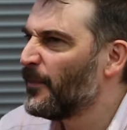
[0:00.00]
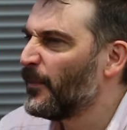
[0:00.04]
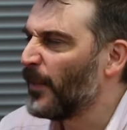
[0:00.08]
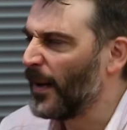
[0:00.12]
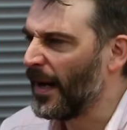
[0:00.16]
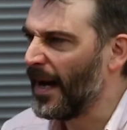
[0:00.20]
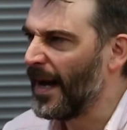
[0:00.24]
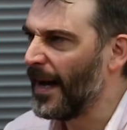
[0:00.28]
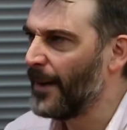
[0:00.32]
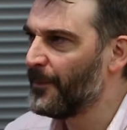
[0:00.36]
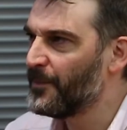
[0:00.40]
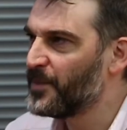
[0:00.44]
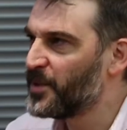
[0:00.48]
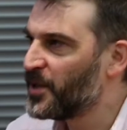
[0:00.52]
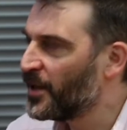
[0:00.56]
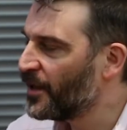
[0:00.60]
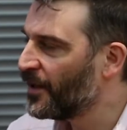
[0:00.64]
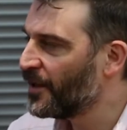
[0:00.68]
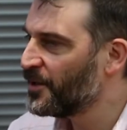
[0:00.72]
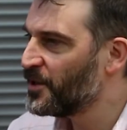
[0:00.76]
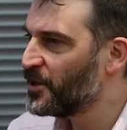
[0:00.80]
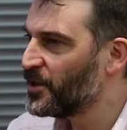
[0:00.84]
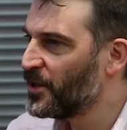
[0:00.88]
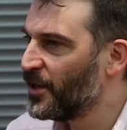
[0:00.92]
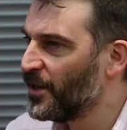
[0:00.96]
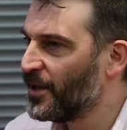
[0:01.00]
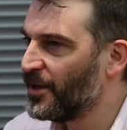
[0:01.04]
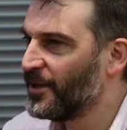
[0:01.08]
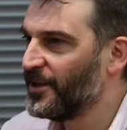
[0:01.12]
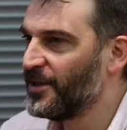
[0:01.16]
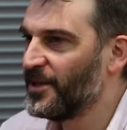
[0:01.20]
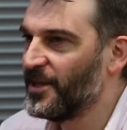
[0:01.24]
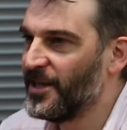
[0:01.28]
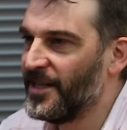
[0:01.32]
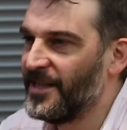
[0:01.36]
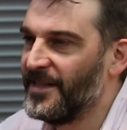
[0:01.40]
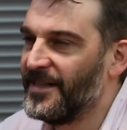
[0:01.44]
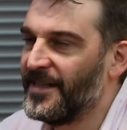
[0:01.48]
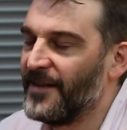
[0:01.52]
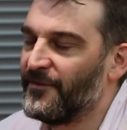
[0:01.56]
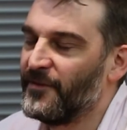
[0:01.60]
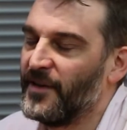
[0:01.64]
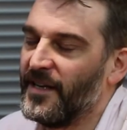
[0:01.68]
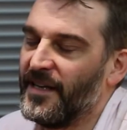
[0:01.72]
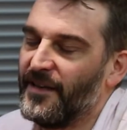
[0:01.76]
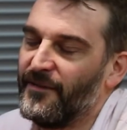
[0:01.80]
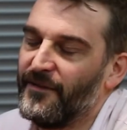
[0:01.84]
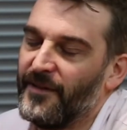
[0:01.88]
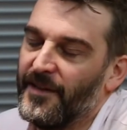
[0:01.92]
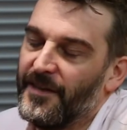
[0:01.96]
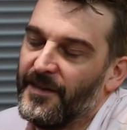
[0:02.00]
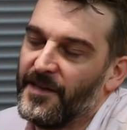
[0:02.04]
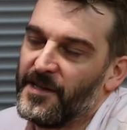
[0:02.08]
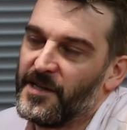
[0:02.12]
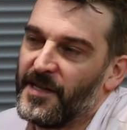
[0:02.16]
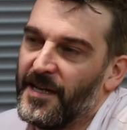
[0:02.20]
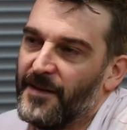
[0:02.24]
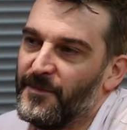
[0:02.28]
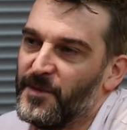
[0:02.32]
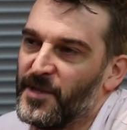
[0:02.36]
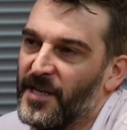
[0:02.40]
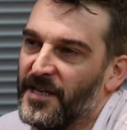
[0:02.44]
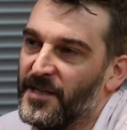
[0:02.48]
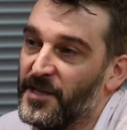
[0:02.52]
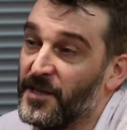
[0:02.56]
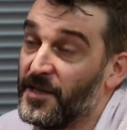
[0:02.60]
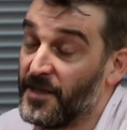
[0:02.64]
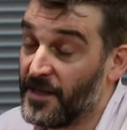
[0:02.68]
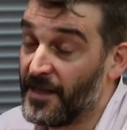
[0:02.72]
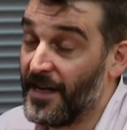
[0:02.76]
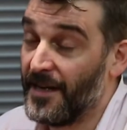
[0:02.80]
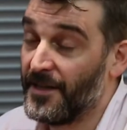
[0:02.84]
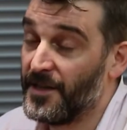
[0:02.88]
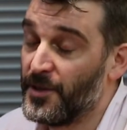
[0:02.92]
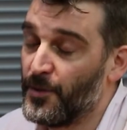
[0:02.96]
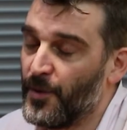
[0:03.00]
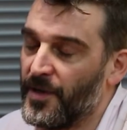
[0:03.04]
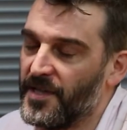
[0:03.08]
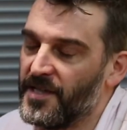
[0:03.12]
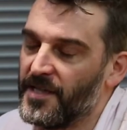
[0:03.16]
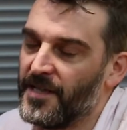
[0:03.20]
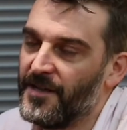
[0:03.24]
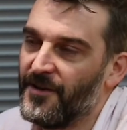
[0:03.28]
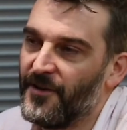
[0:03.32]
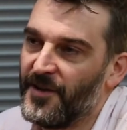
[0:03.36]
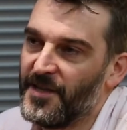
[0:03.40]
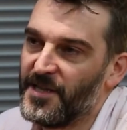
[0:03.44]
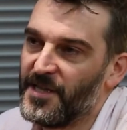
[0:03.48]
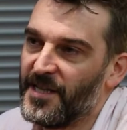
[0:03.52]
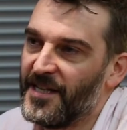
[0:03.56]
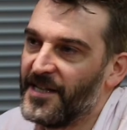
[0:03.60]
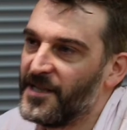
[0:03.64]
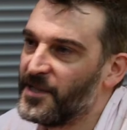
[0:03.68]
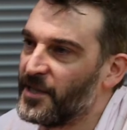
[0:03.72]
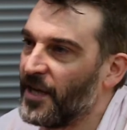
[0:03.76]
definitely fit in the same sentence, and 2019.